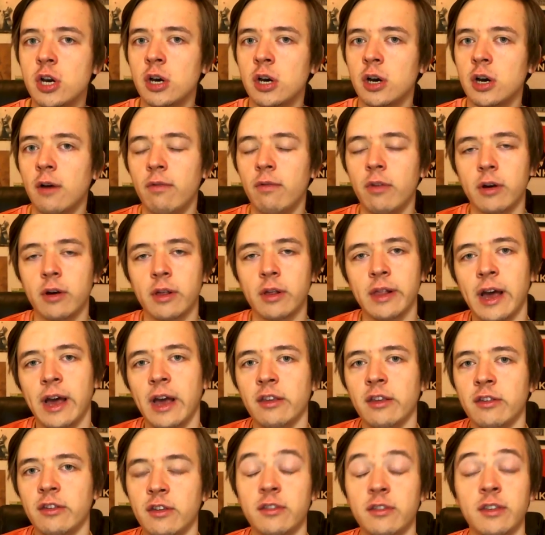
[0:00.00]
of the
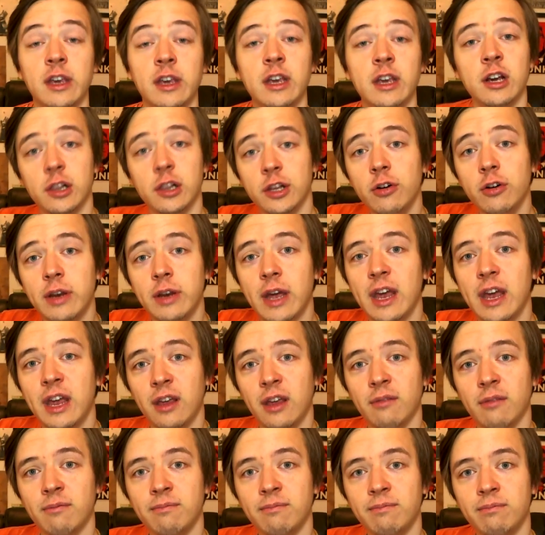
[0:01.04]
classes,
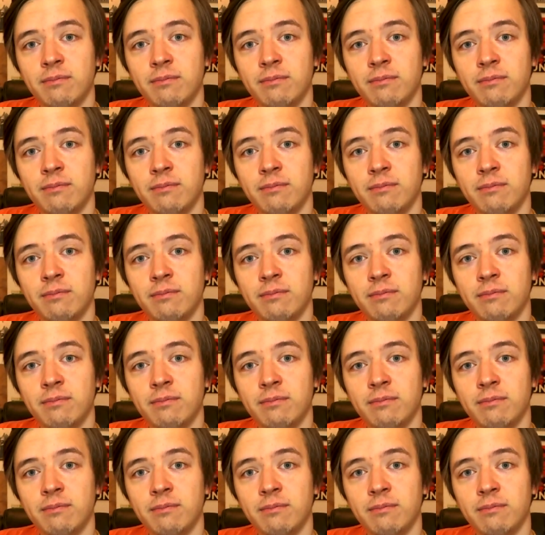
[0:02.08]
including